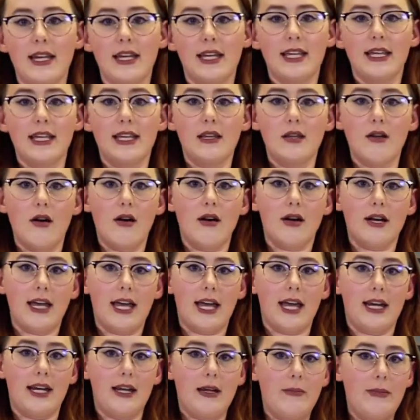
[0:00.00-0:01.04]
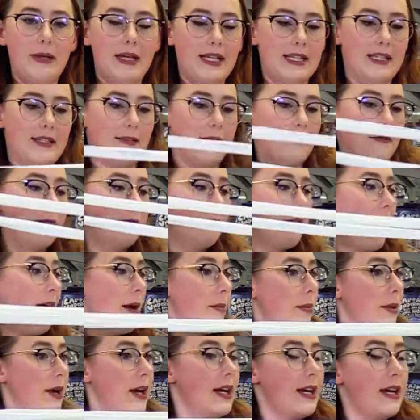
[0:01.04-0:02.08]
elongated piece of
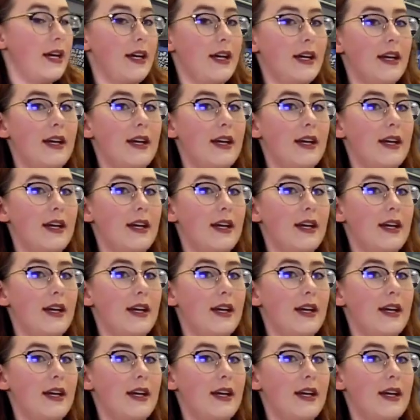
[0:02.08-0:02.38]
fabric